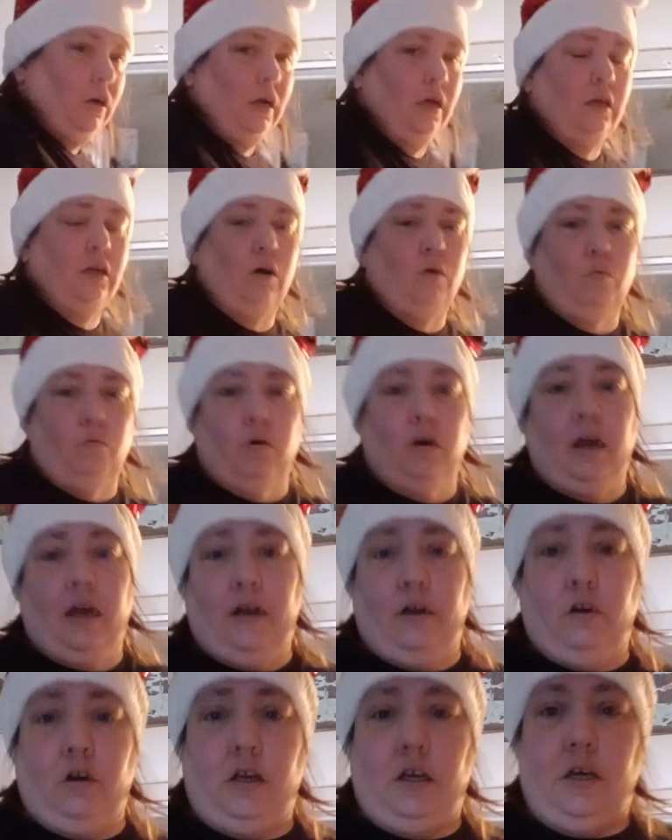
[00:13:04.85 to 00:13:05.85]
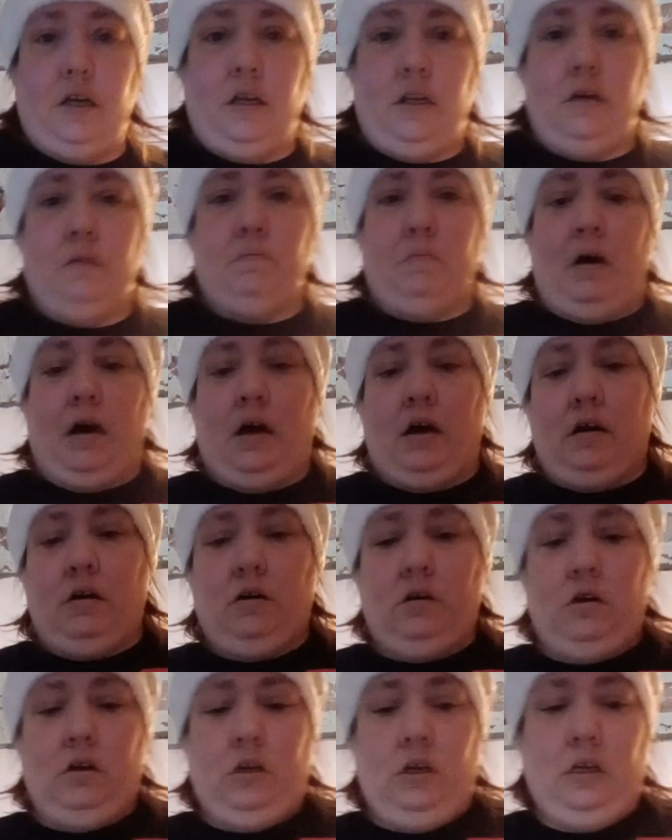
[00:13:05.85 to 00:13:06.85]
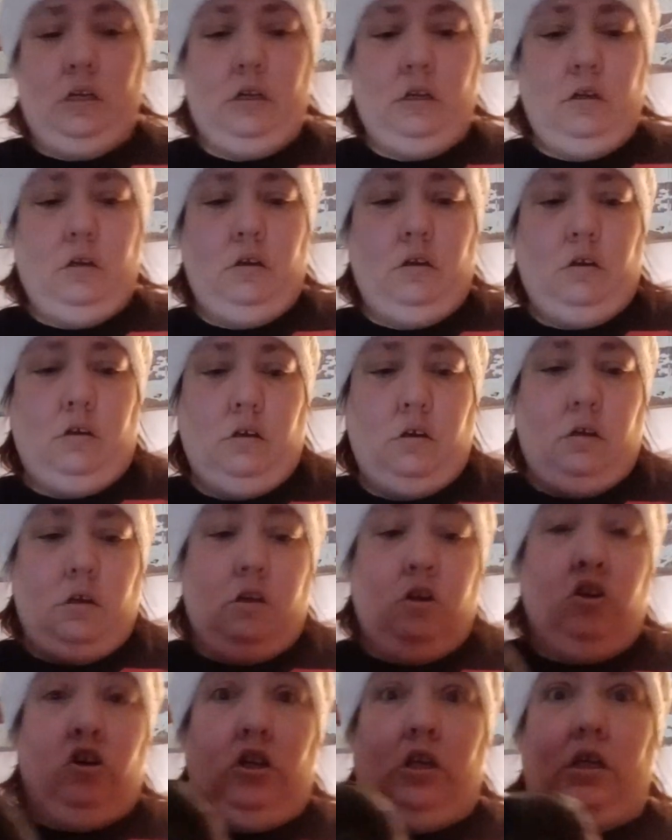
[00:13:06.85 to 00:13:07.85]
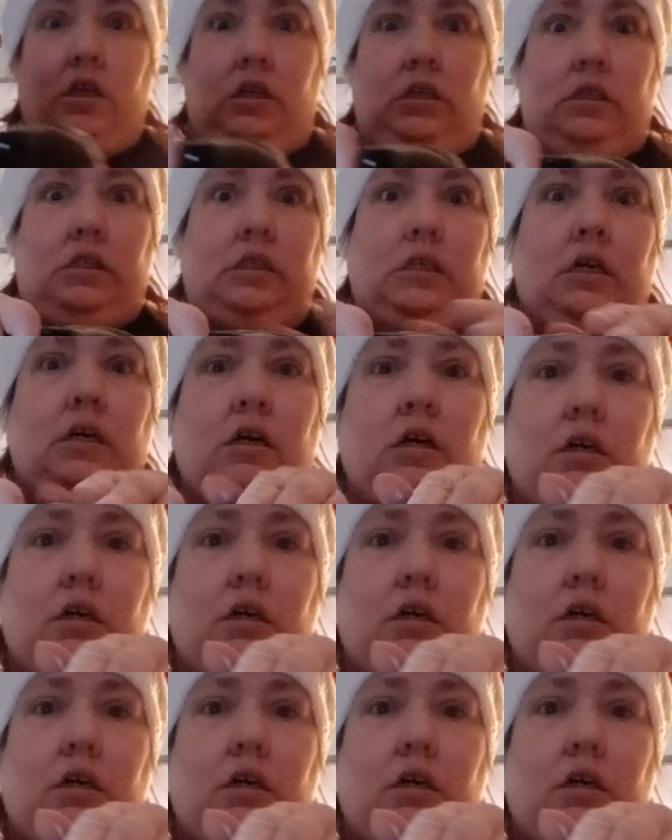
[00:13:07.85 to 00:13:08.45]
and I don't want hair to get in my cookies.